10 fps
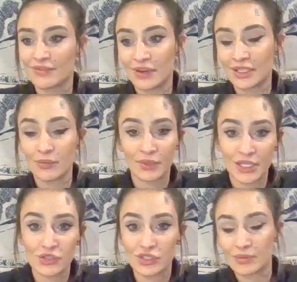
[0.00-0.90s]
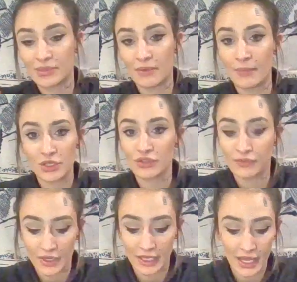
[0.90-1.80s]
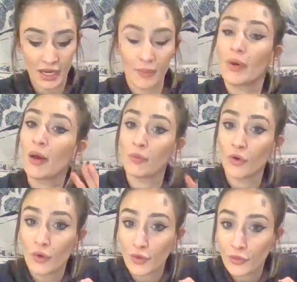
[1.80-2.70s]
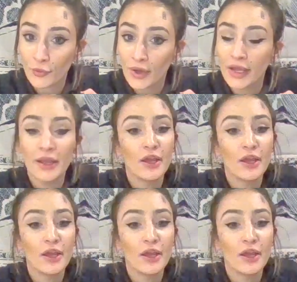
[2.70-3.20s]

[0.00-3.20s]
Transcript: fucked up relationships that mess your fucking head up. I'm going through it.